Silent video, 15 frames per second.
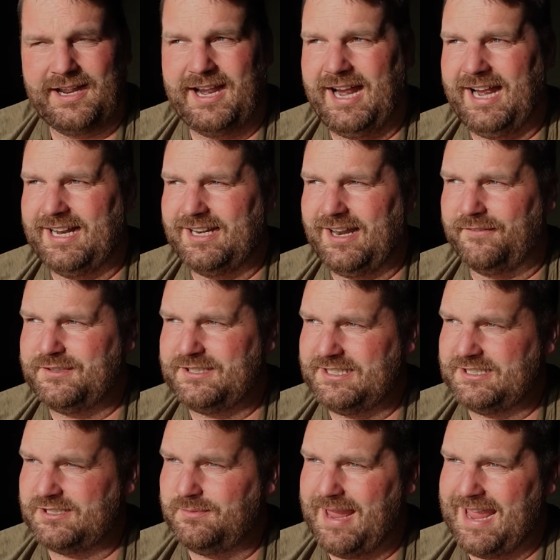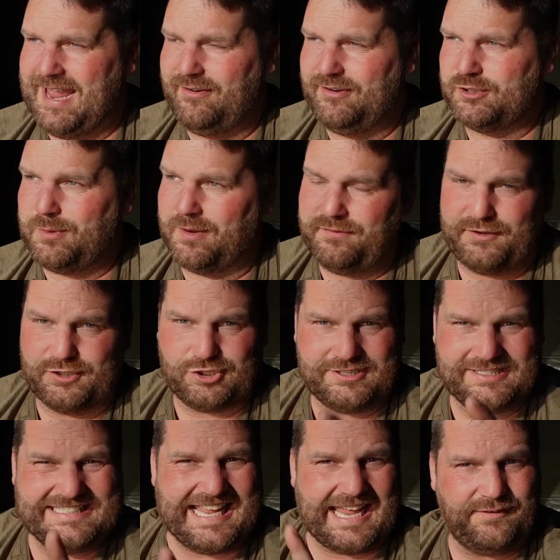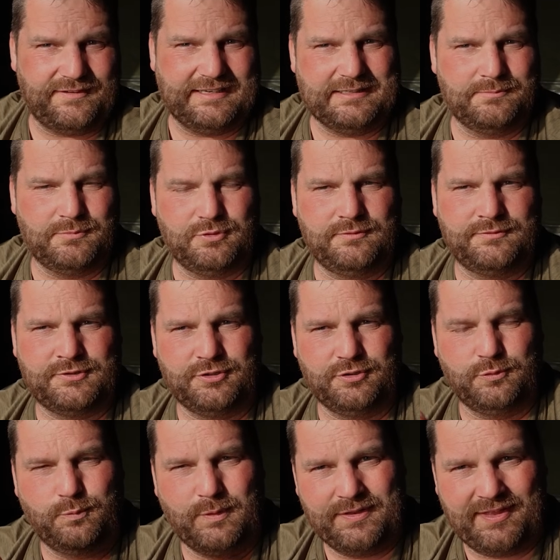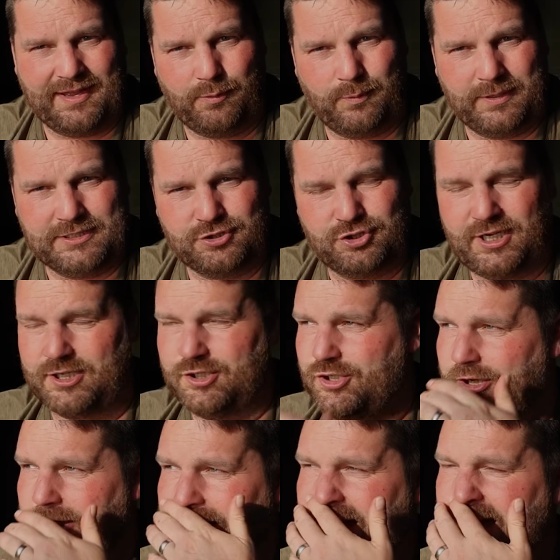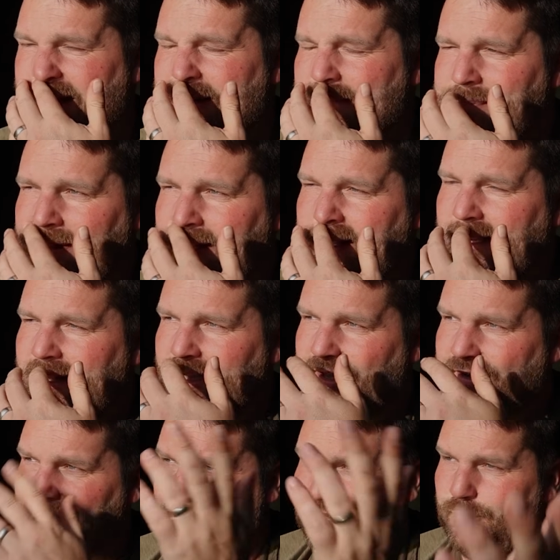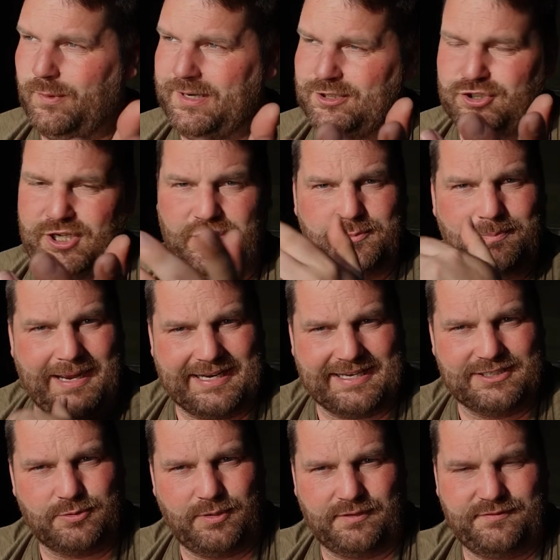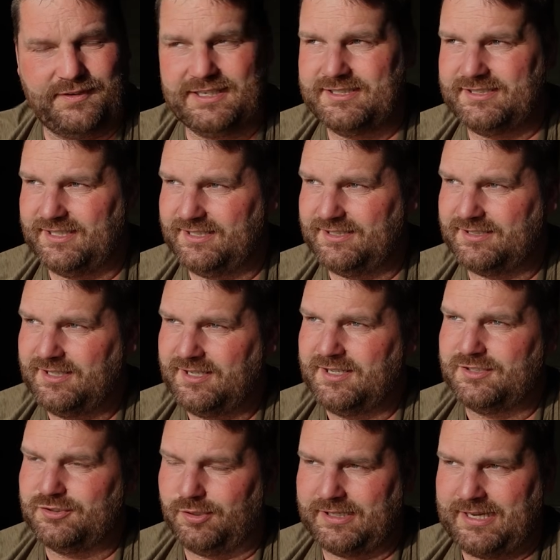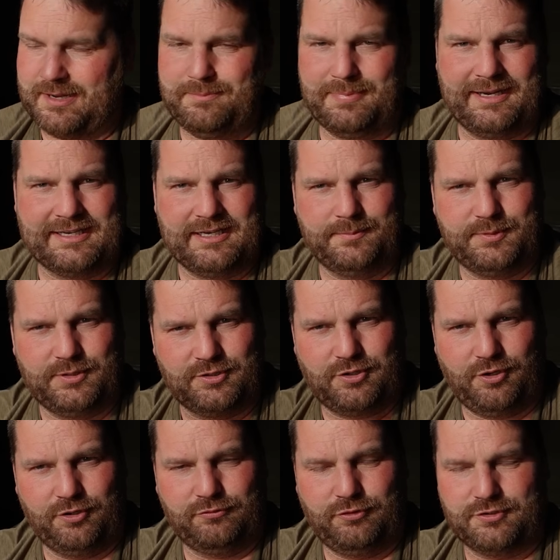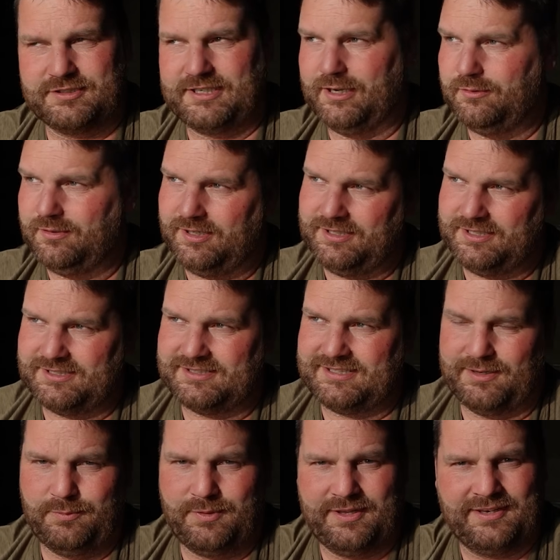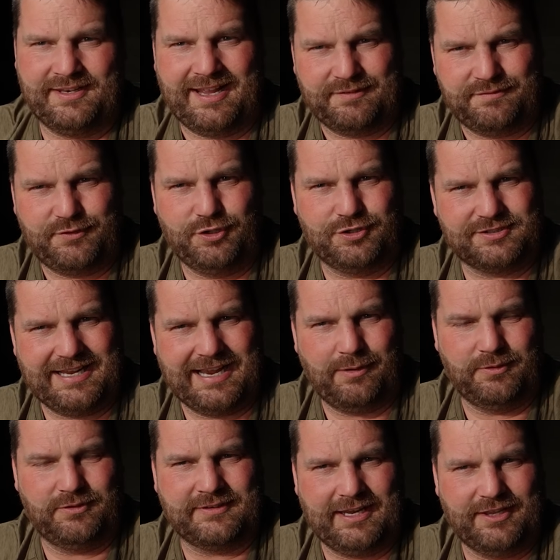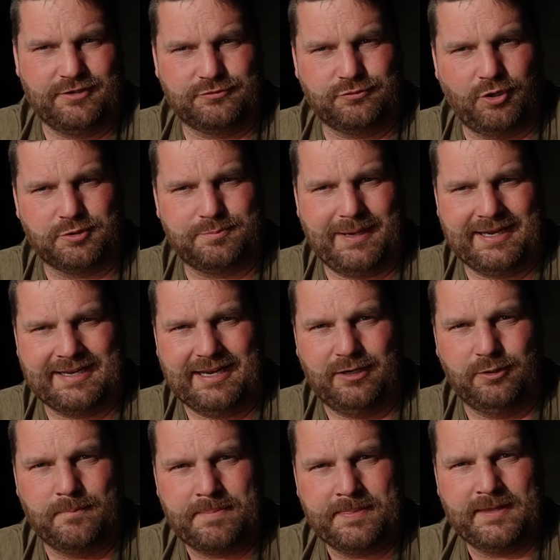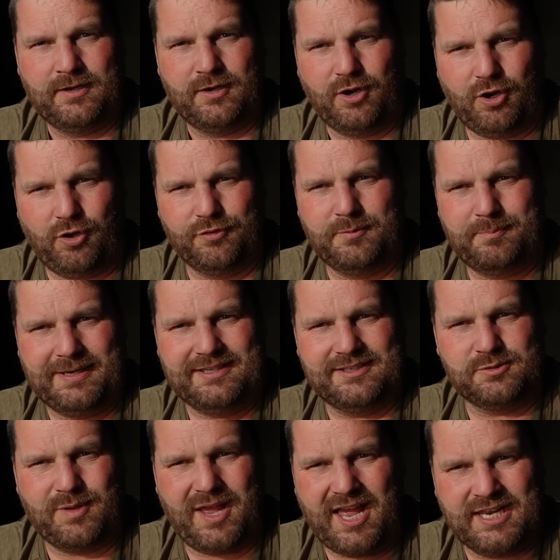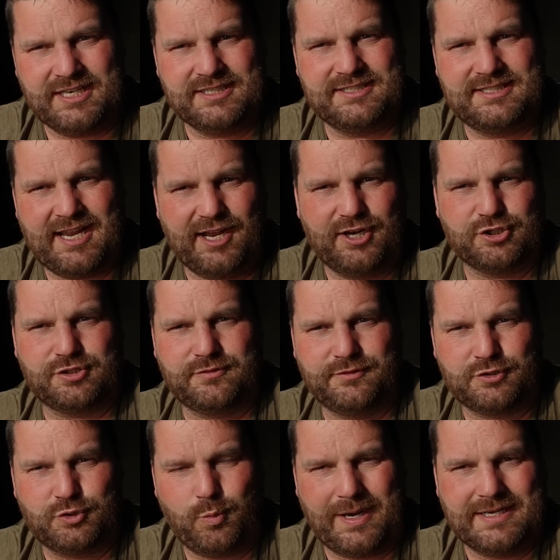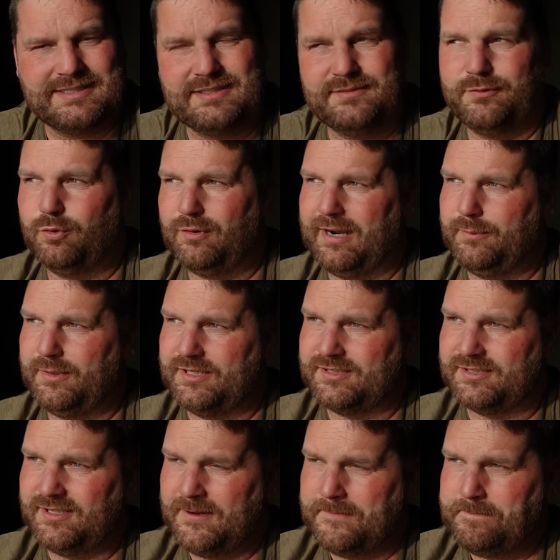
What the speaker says: and I've seen some areas where fish definitely moved to with that wind change earlier. Then the wind changed back into our faces, so I came back up here, got the rods out, and as I said, within that first hour of getting those rods back out, on the bait that was untouched for 24 hours.